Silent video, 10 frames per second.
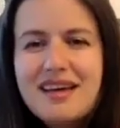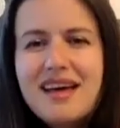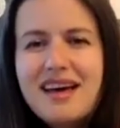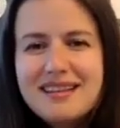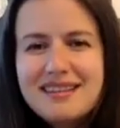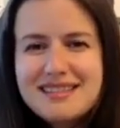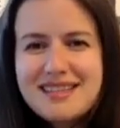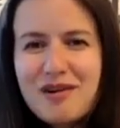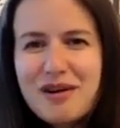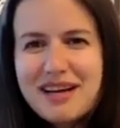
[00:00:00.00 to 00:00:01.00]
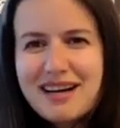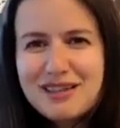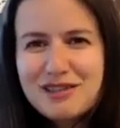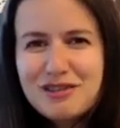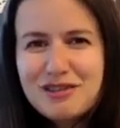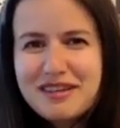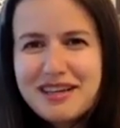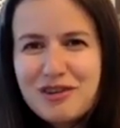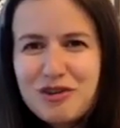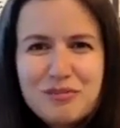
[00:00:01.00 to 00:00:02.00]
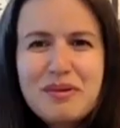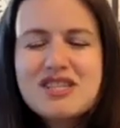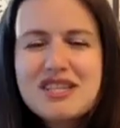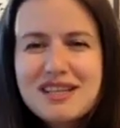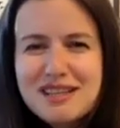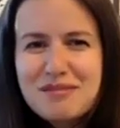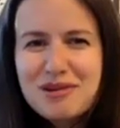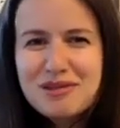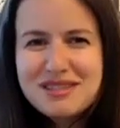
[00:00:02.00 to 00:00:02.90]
And that's how I kind of got passionate about